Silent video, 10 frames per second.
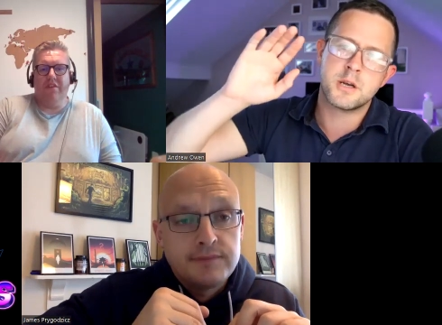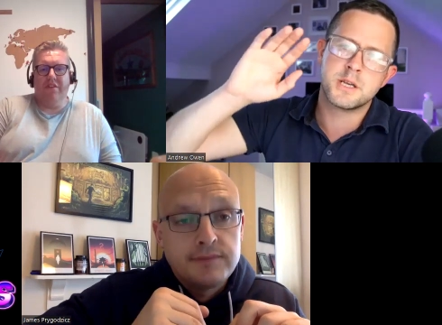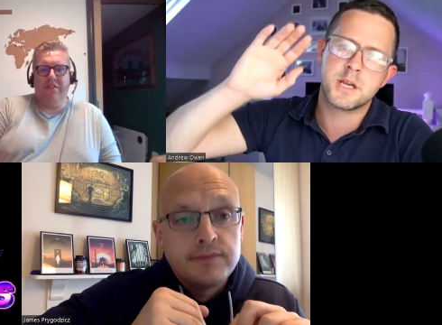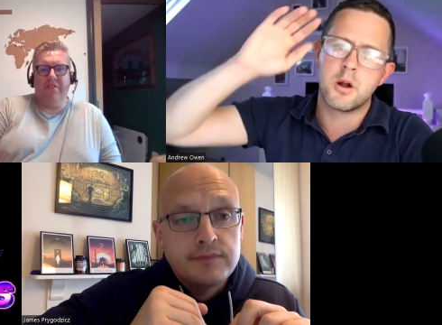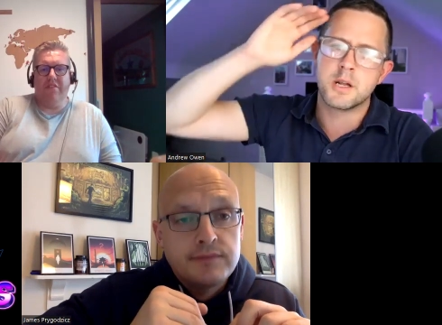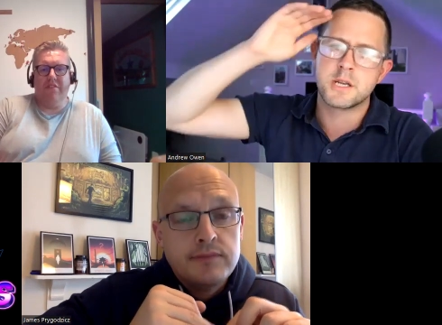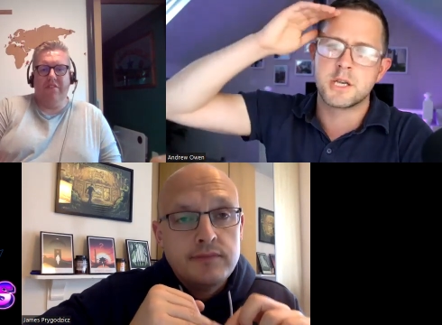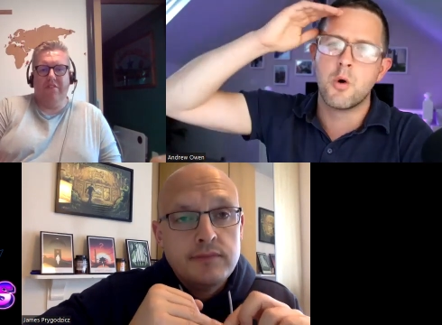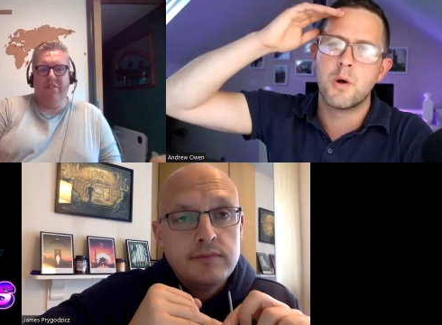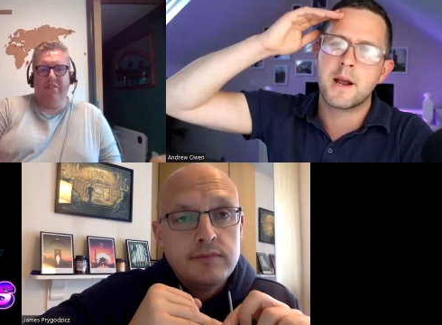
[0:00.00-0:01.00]
Speaker 1: is it called a
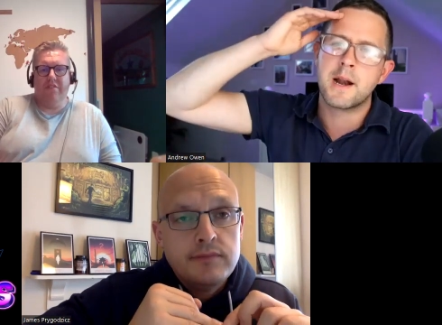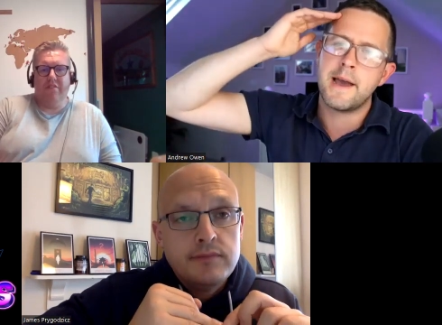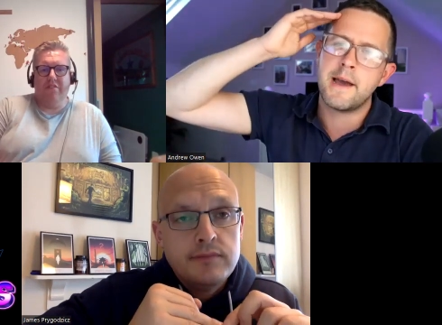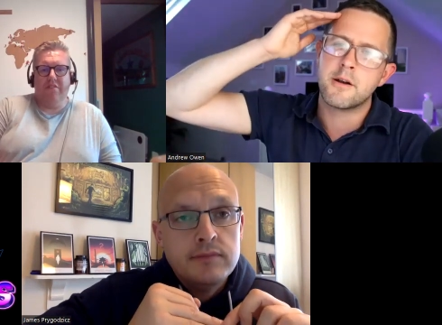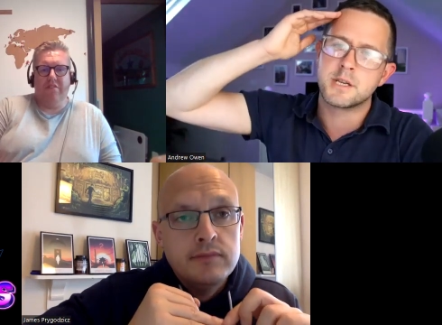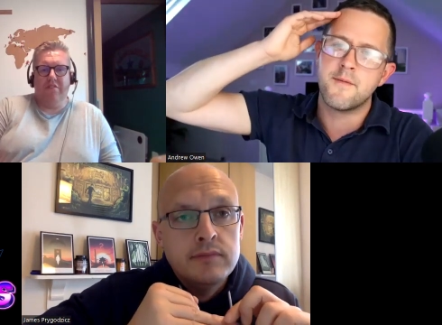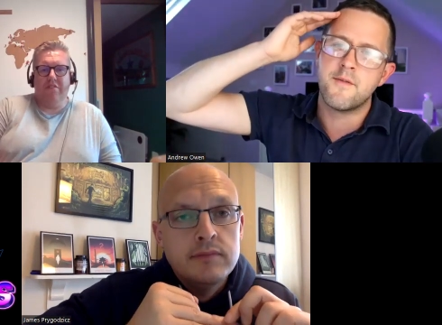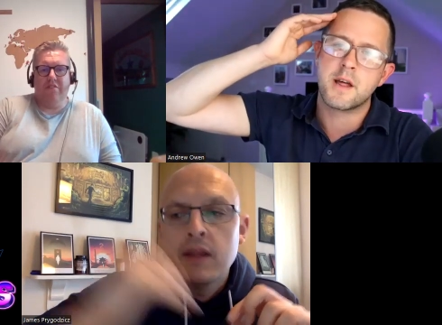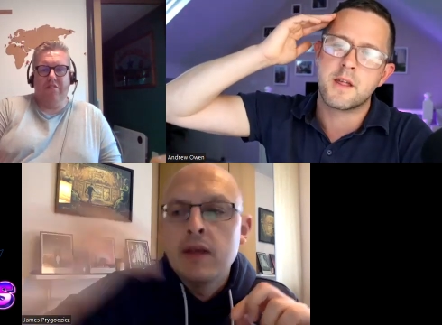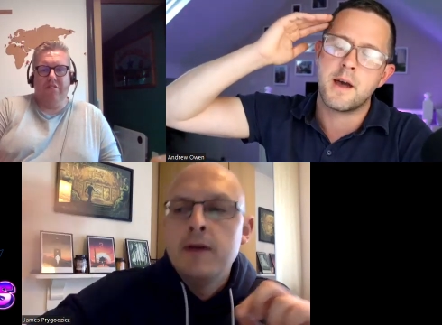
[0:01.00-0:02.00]
solar glare or something
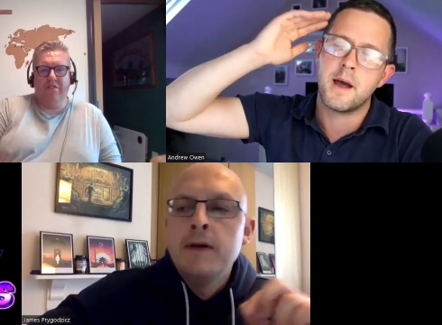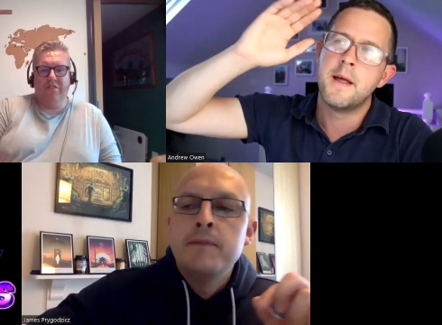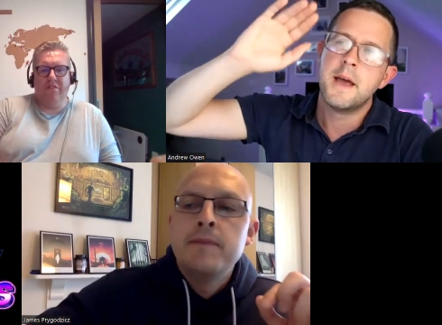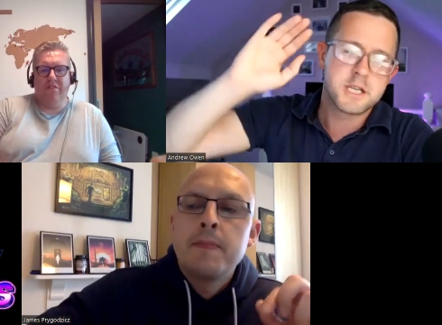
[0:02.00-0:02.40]
like that?